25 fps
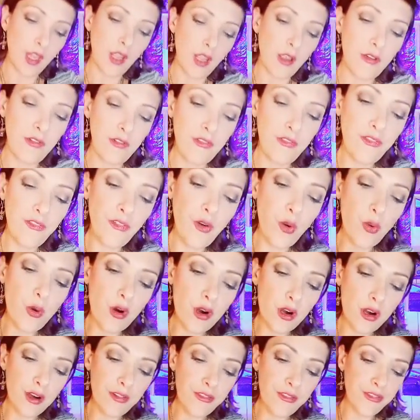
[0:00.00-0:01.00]

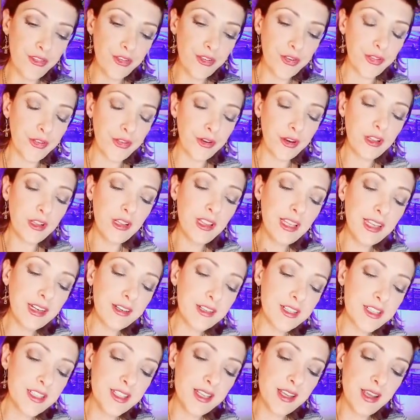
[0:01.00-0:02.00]
for further
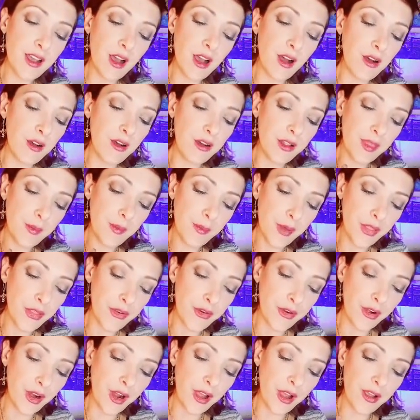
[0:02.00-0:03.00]
clarity on the
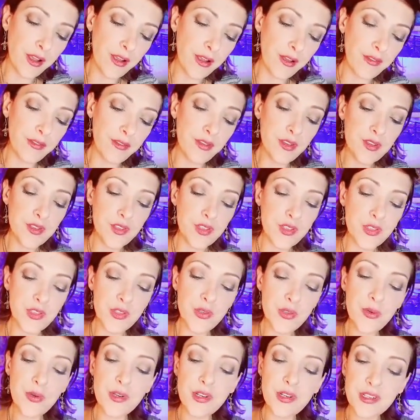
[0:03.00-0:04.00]
Mother of
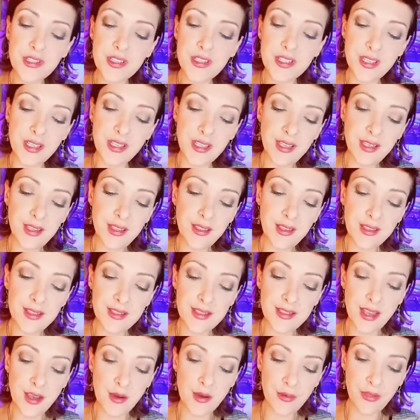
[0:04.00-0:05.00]
Swords in the
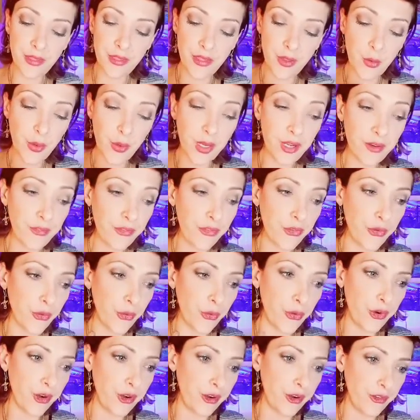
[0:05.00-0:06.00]
South, Queen of
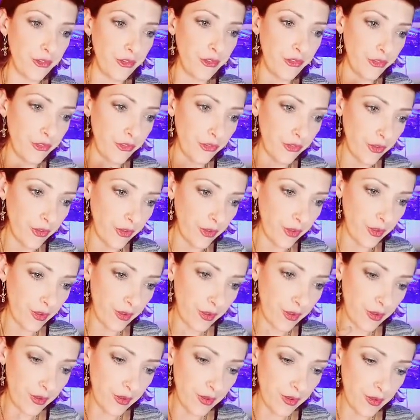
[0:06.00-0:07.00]
Swords
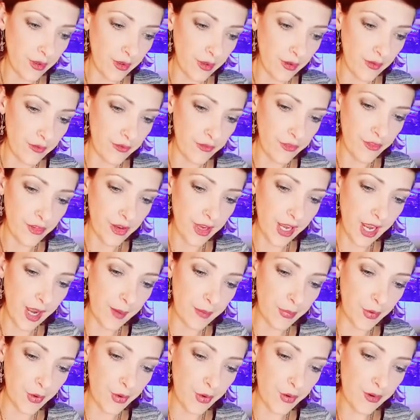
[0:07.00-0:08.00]
for
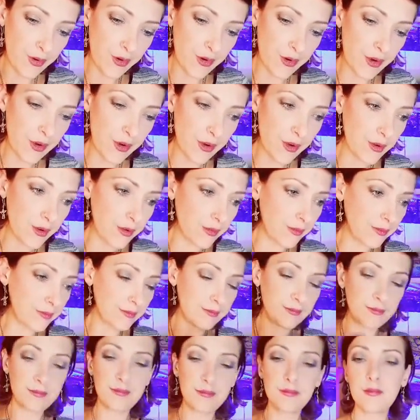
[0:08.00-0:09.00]
Capricorn.
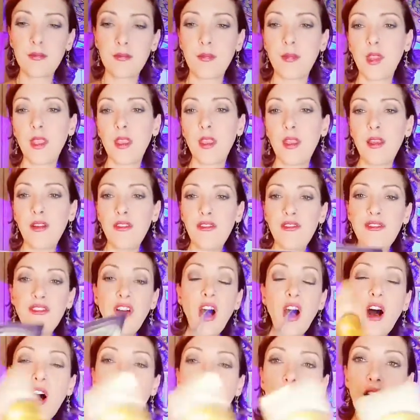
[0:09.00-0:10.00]

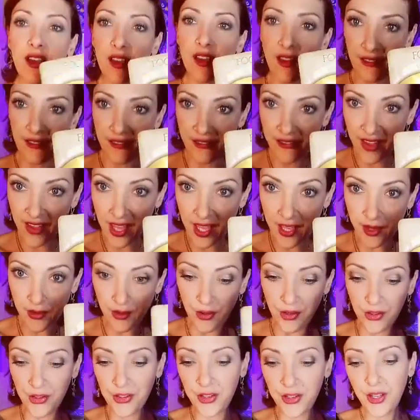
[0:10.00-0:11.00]
Fog
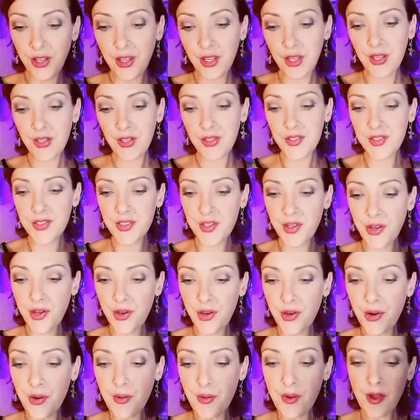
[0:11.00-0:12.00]
veiled.
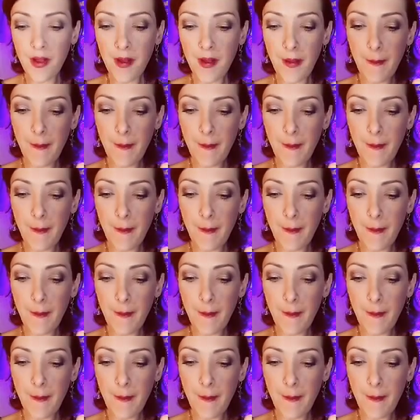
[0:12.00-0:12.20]
So